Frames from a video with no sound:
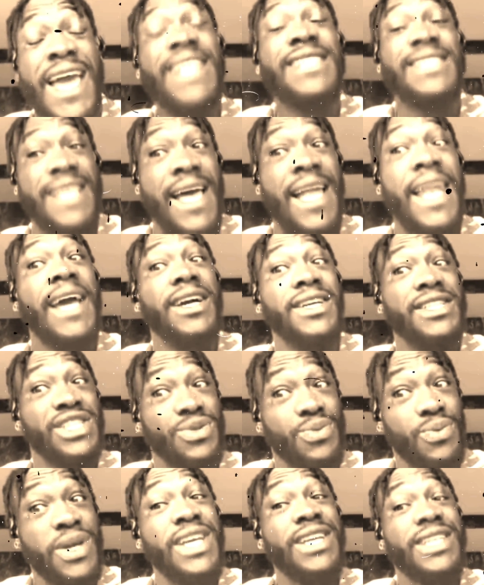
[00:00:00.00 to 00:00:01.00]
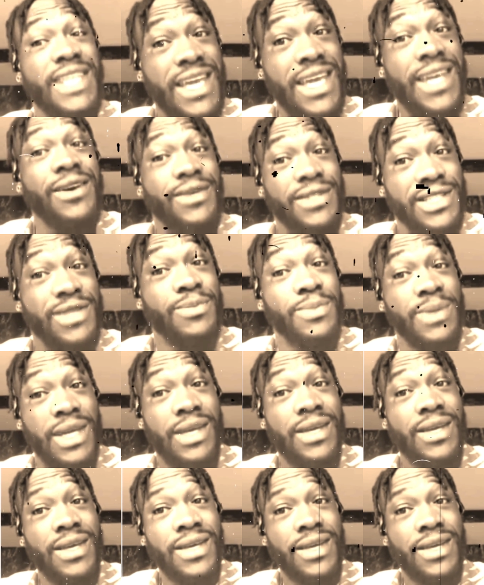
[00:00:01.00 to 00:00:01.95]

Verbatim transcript: That sounds like a sweet deal to me.